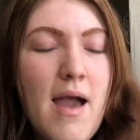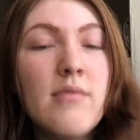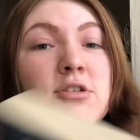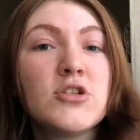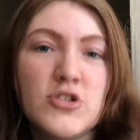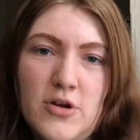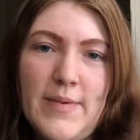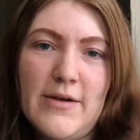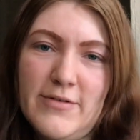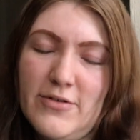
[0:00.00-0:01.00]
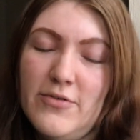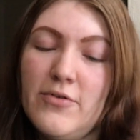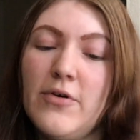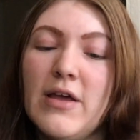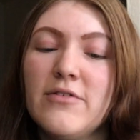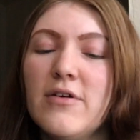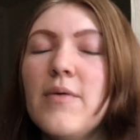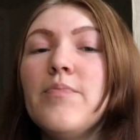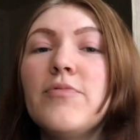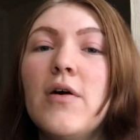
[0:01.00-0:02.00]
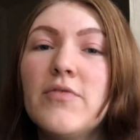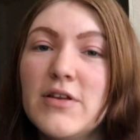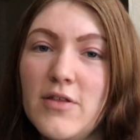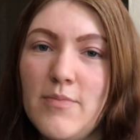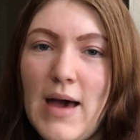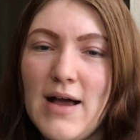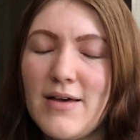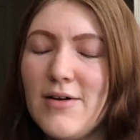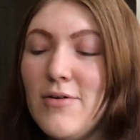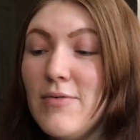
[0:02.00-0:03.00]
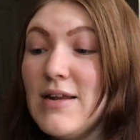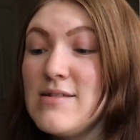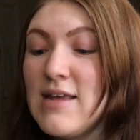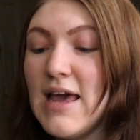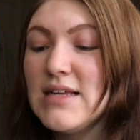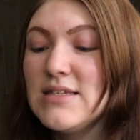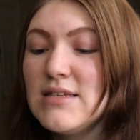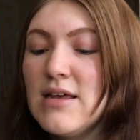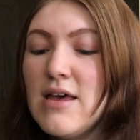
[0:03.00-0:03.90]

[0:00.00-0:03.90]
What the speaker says: I was unsure about it though going into it, so I'll read you the back of what it says,